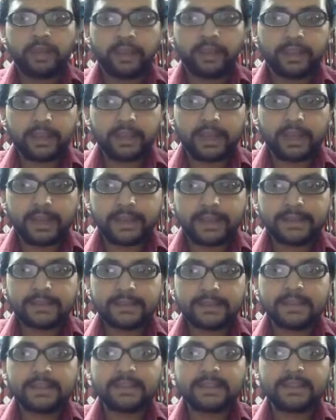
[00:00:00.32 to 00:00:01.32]
Hey guys,
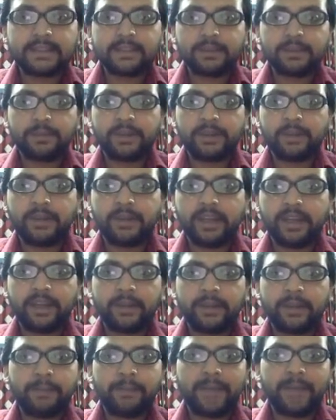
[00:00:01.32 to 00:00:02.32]
this is Thirup
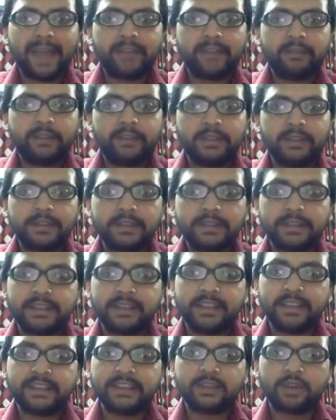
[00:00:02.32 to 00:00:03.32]
Parmar back with the
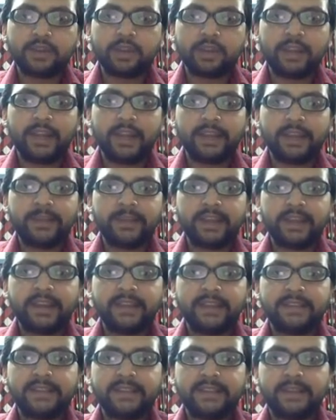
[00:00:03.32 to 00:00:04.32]
series on IPR
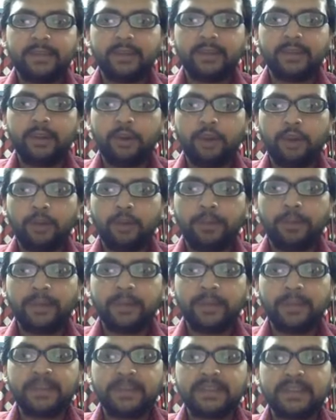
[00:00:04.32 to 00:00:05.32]
and Cyber Law
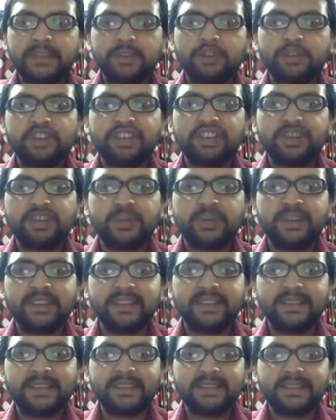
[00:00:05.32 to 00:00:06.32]
Paper Solution
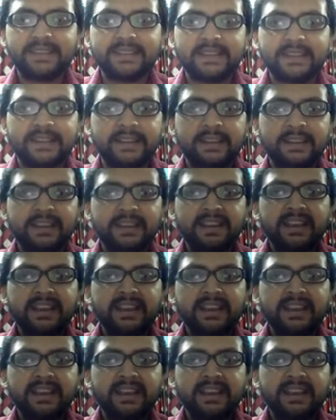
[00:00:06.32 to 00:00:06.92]
2016.